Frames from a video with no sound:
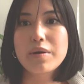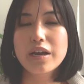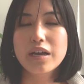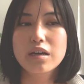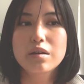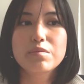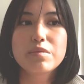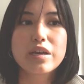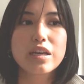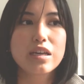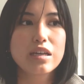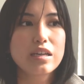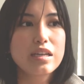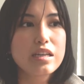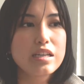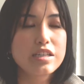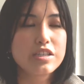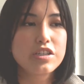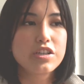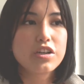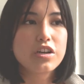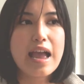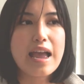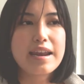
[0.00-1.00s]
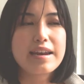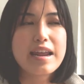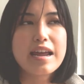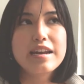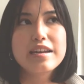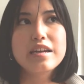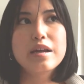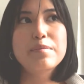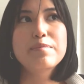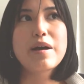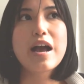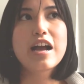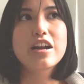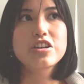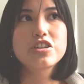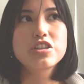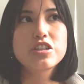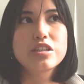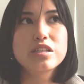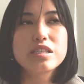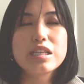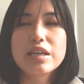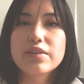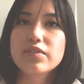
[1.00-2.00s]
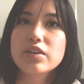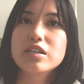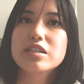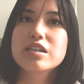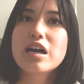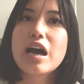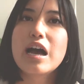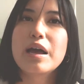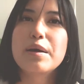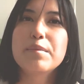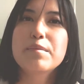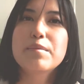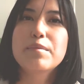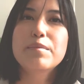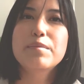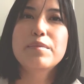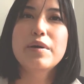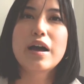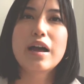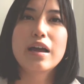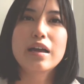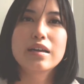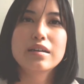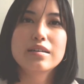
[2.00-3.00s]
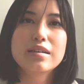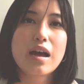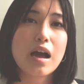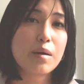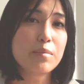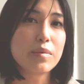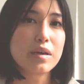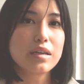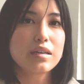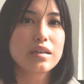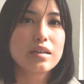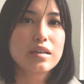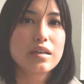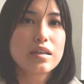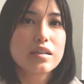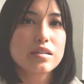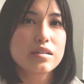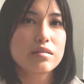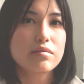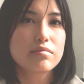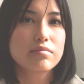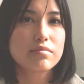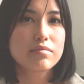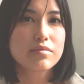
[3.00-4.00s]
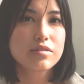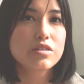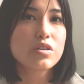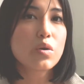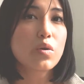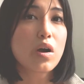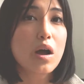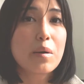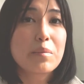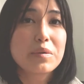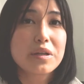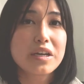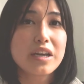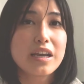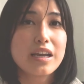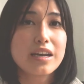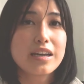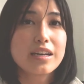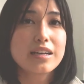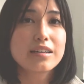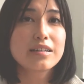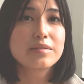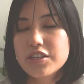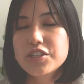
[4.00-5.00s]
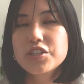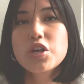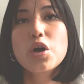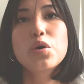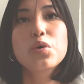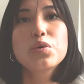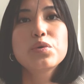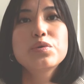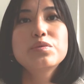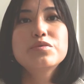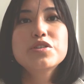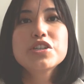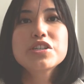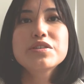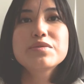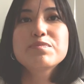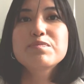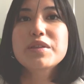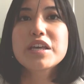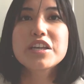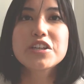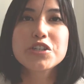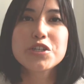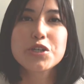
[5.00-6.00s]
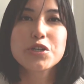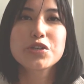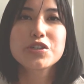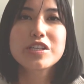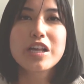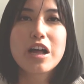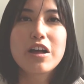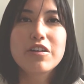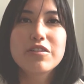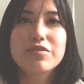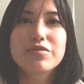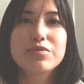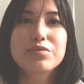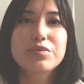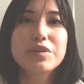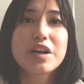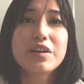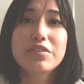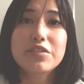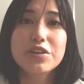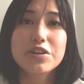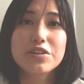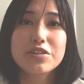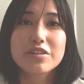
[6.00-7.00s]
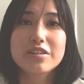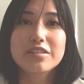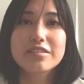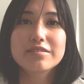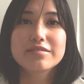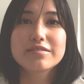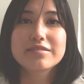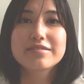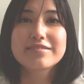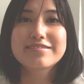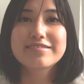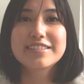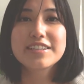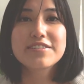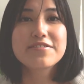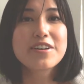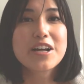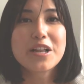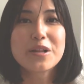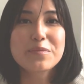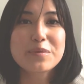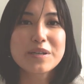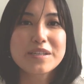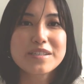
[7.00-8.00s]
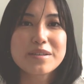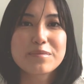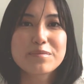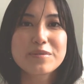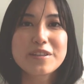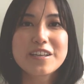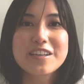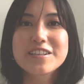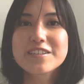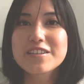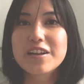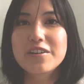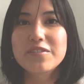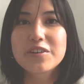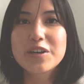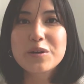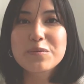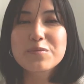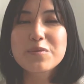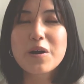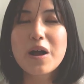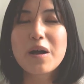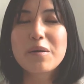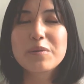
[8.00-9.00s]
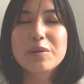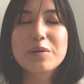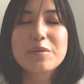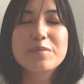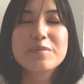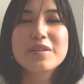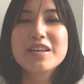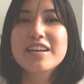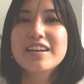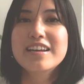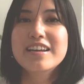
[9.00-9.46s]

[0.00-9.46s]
I going to make it easier and end up actually saving time by not making it so complicated? So just think to yourself, whenever you're developing something, solving a problem,